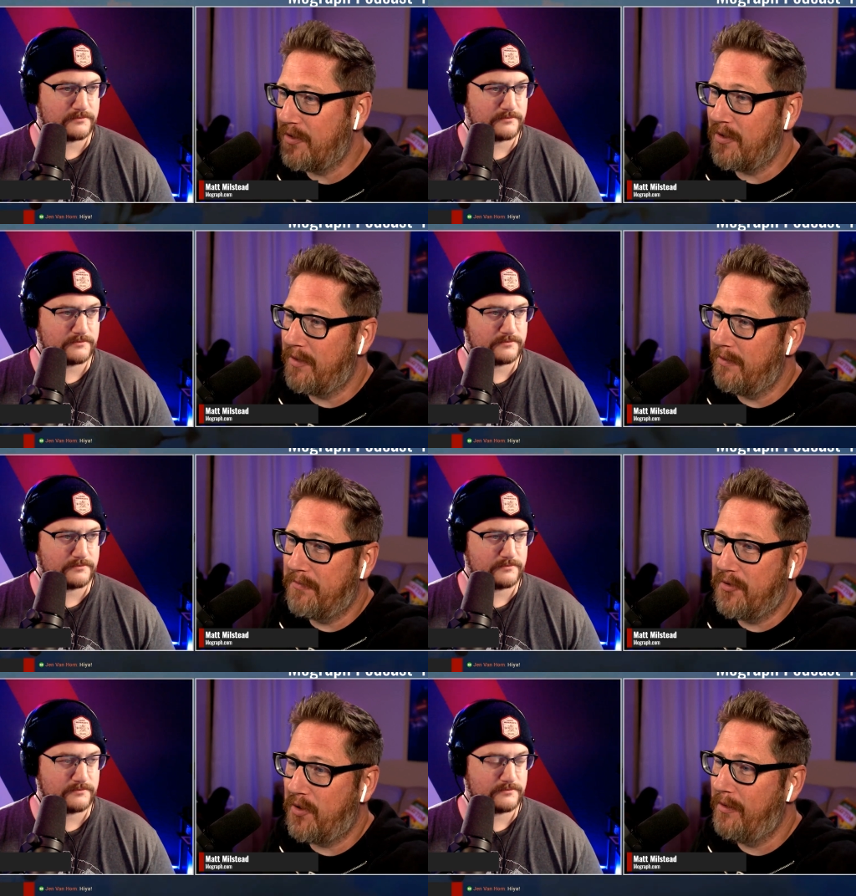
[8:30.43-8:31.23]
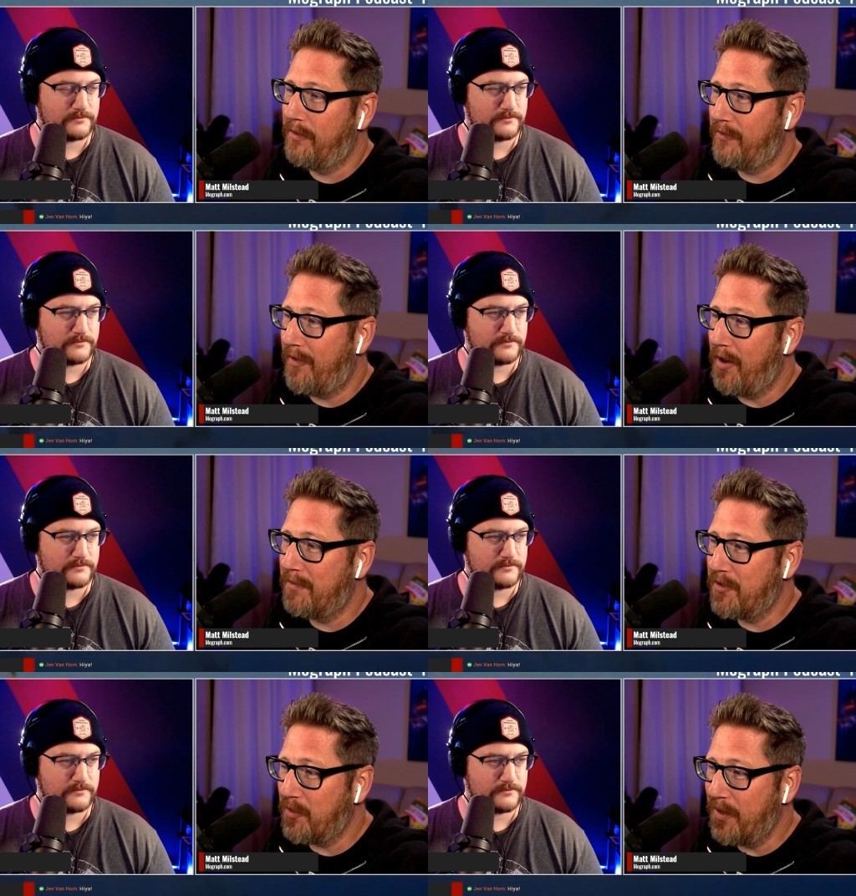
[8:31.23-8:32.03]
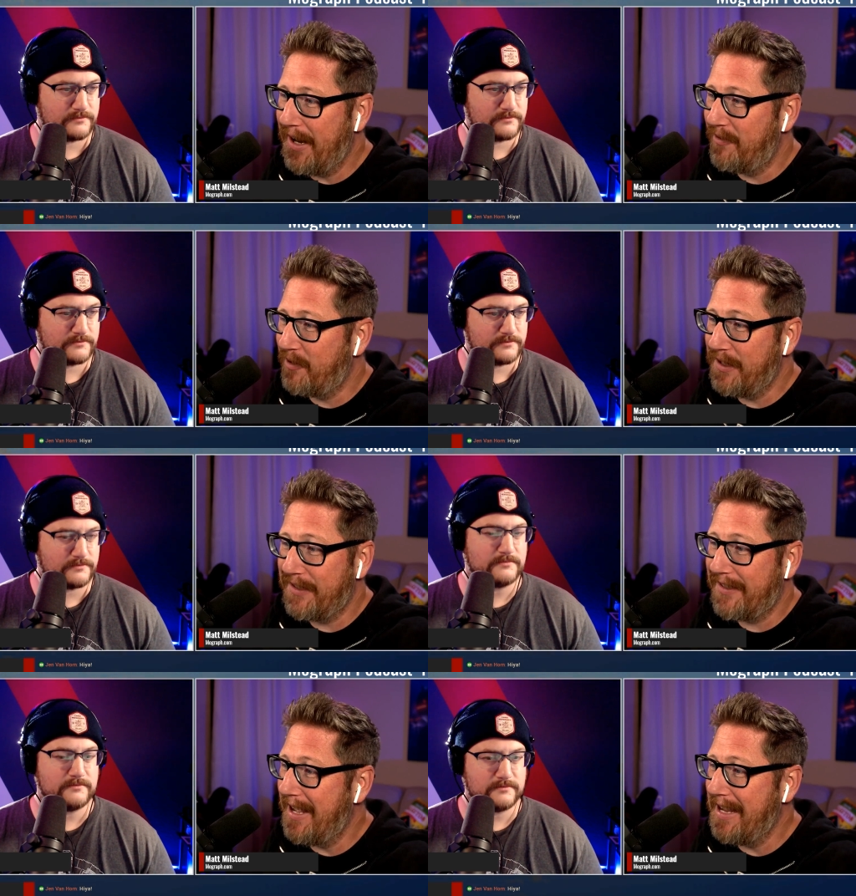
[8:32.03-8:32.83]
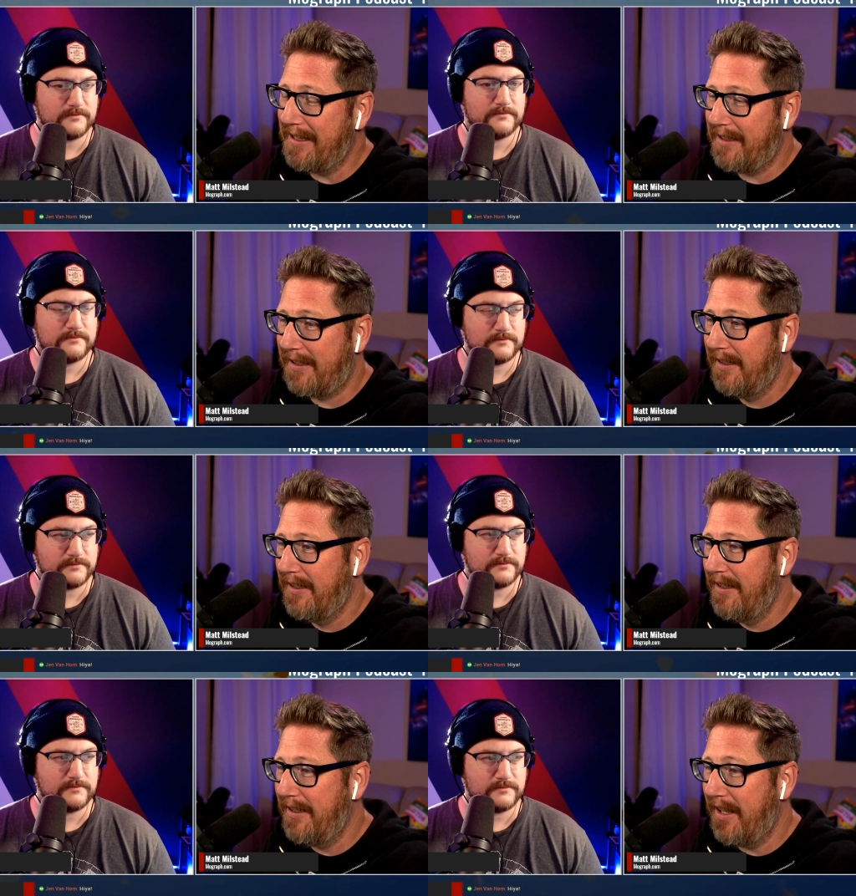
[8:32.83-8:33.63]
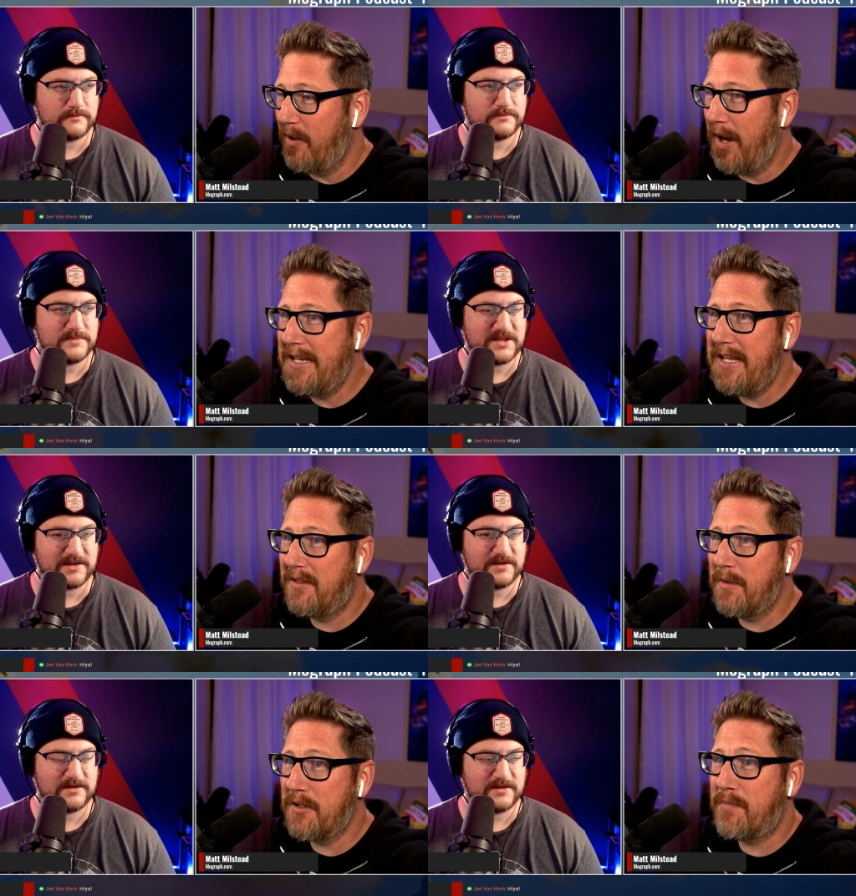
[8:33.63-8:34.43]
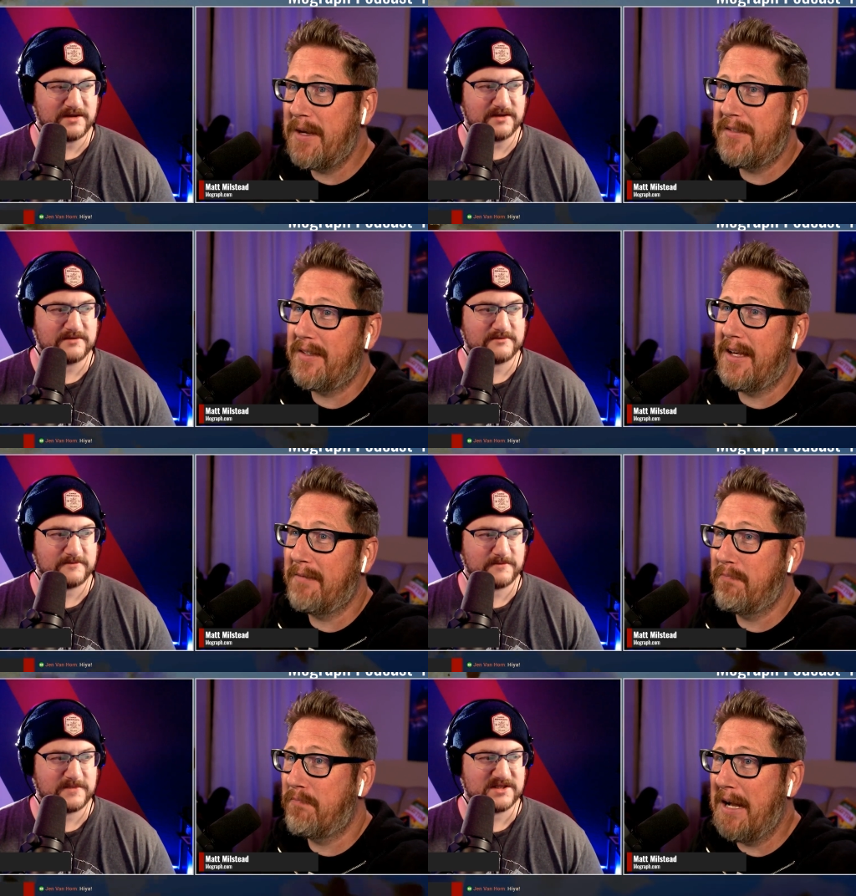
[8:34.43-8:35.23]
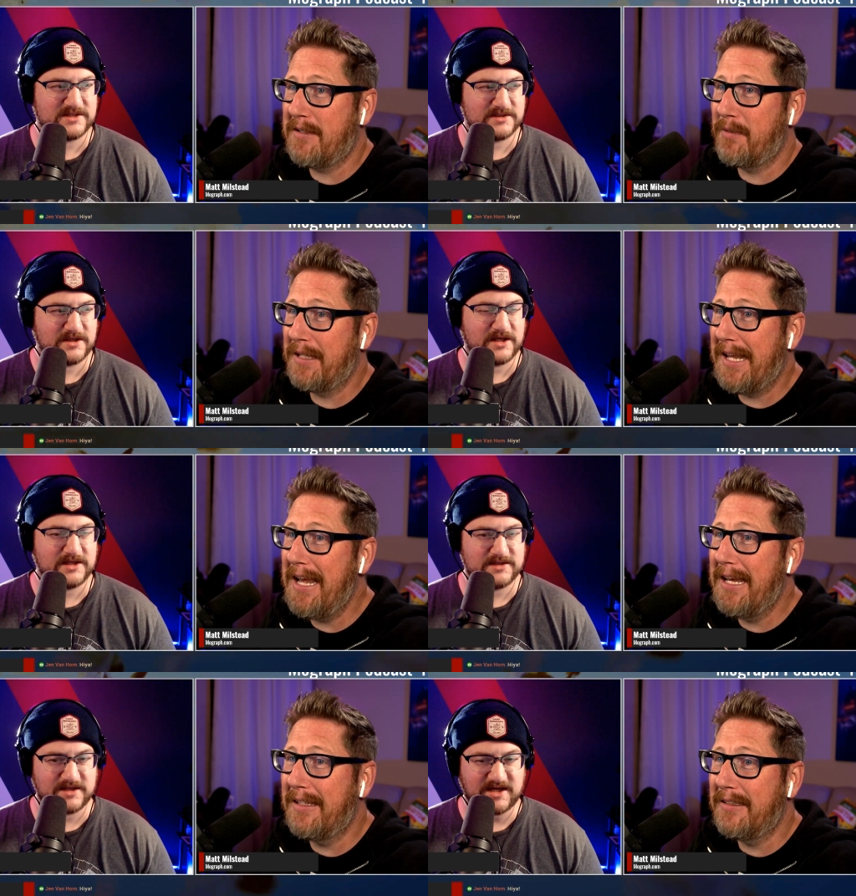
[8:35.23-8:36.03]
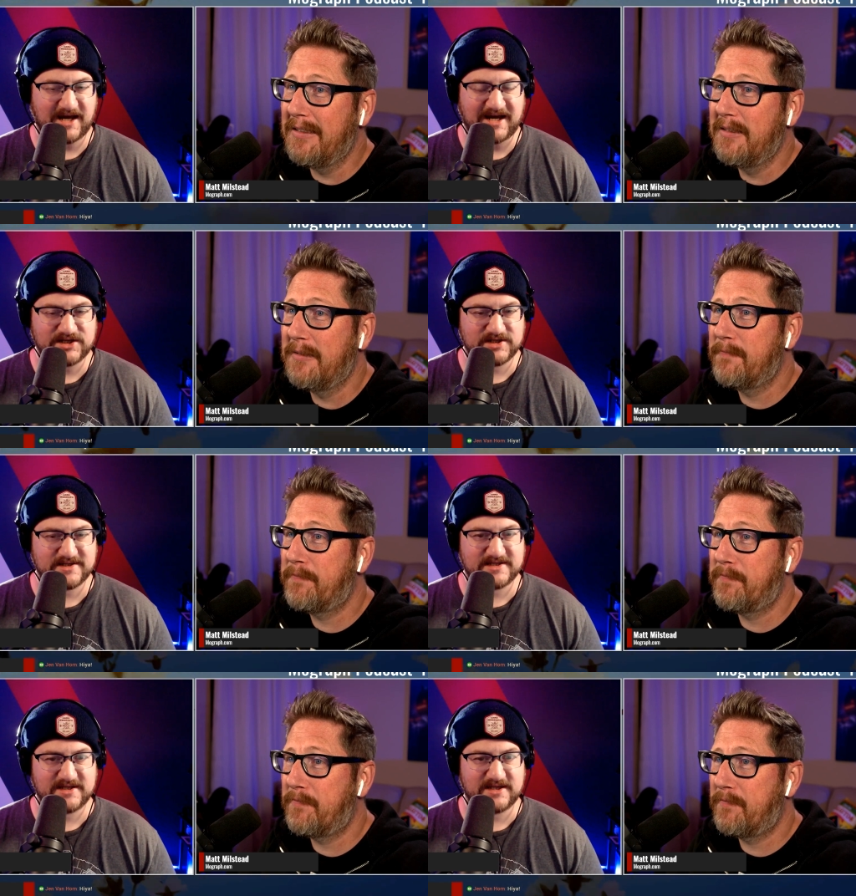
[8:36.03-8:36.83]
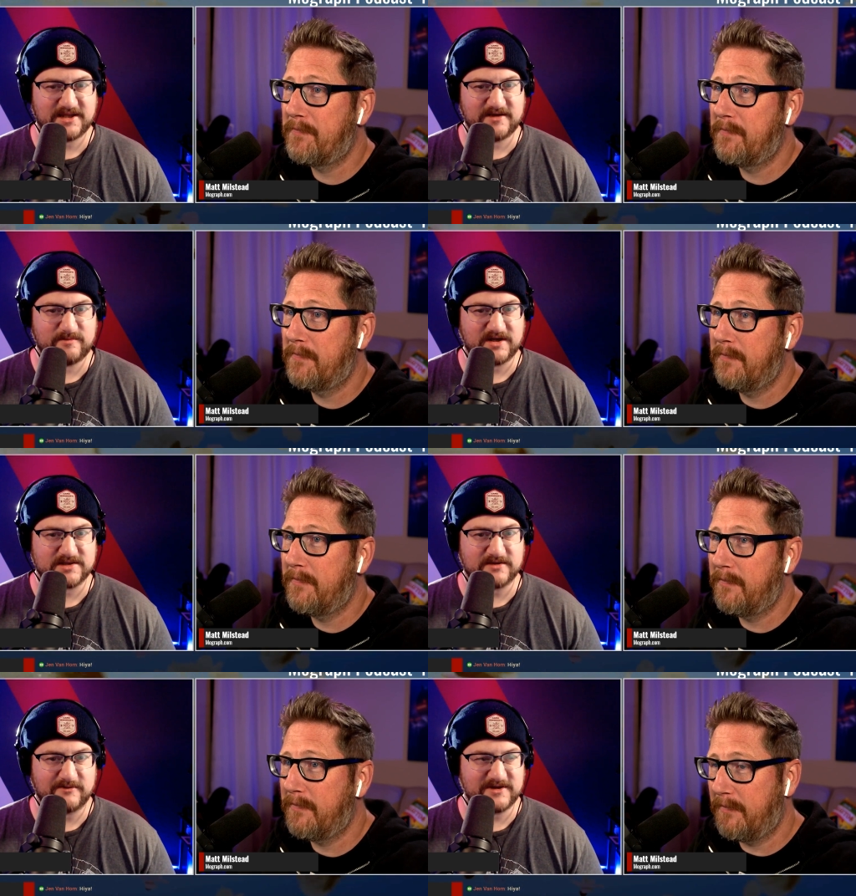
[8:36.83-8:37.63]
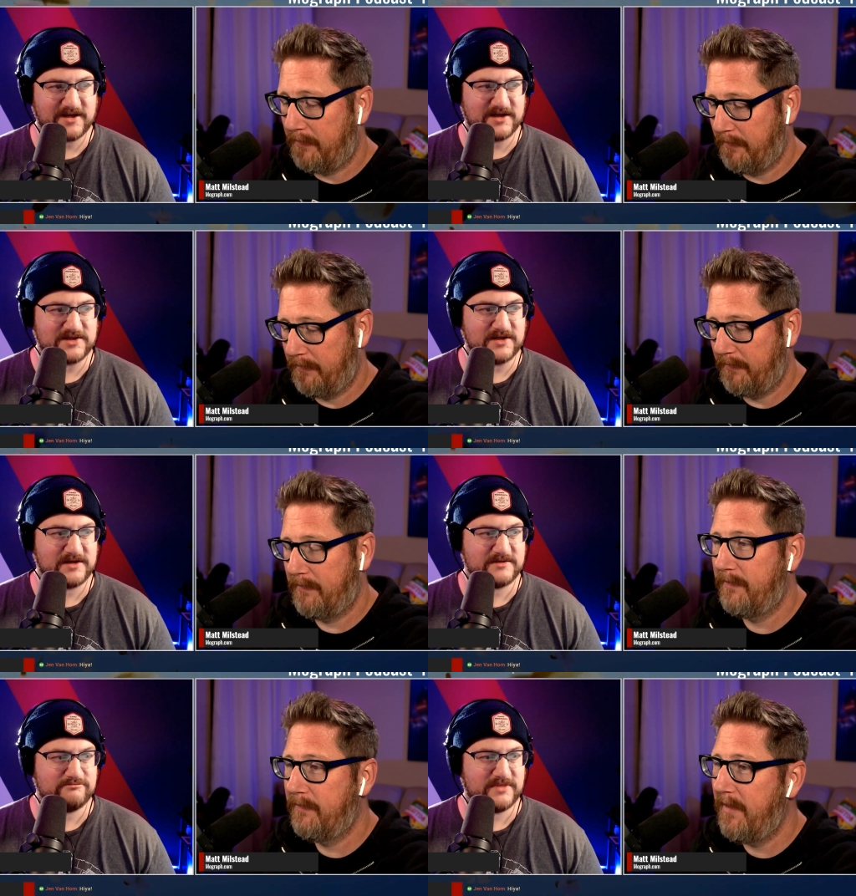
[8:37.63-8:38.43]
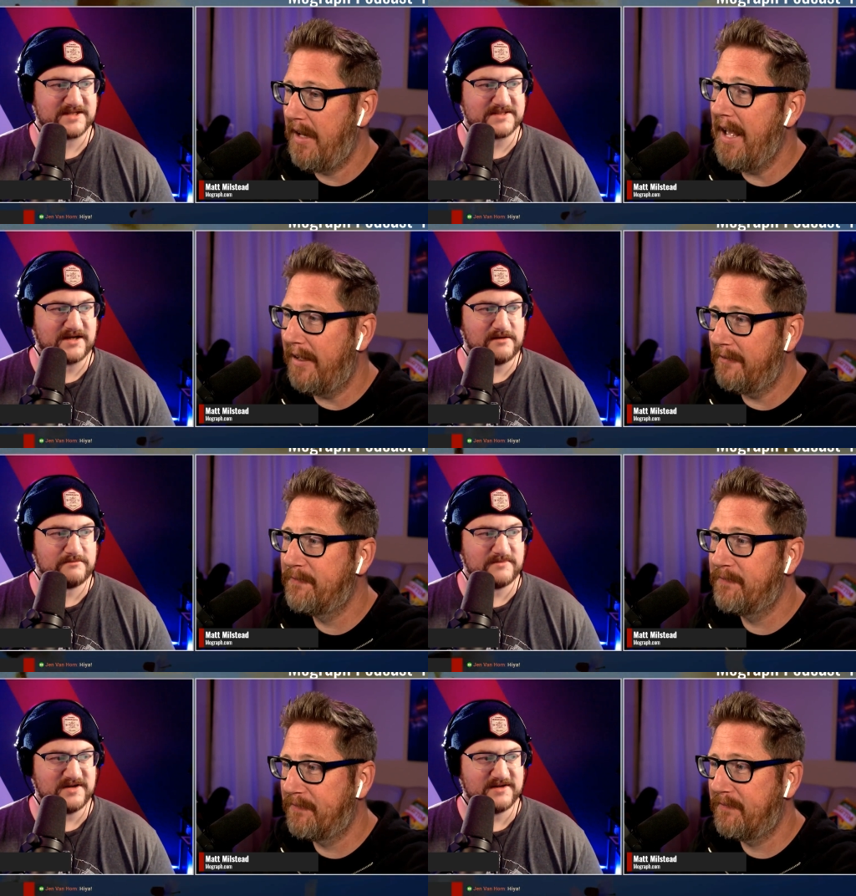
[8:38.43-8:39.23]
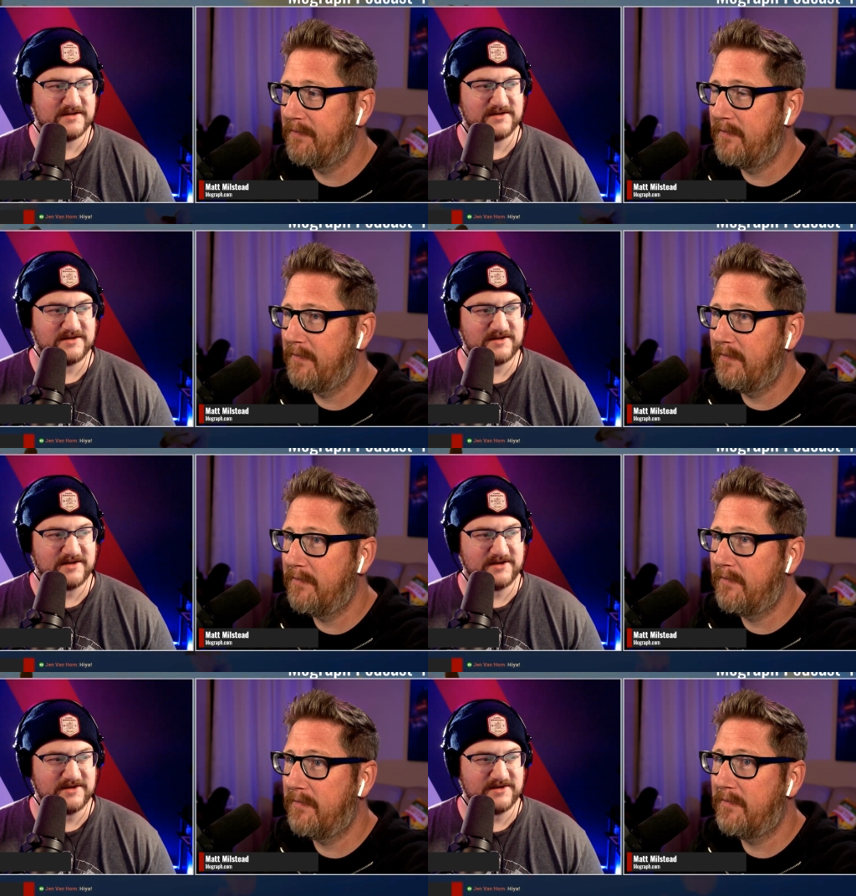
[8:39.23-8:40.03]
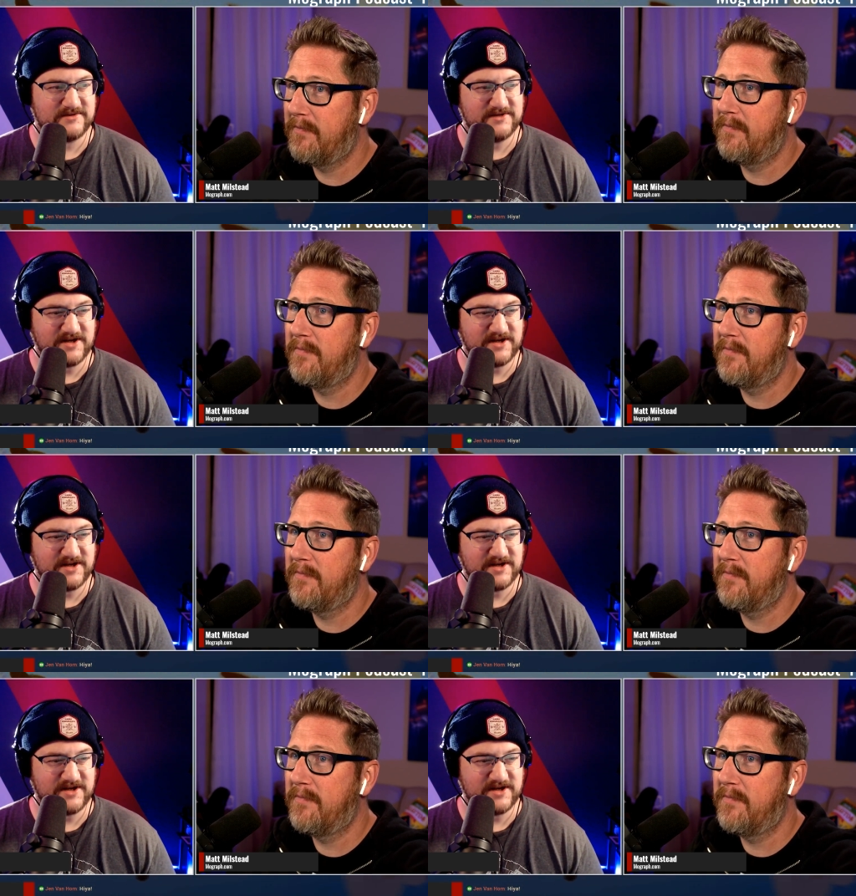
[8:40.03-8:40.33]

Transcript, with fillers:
Speaker 1: or server farms or whatever. It's like, you know, I need as much
Speaker 2: space yeah. as I possibly can. The caches and the Alembics are what gets you big yeah. time. You know, and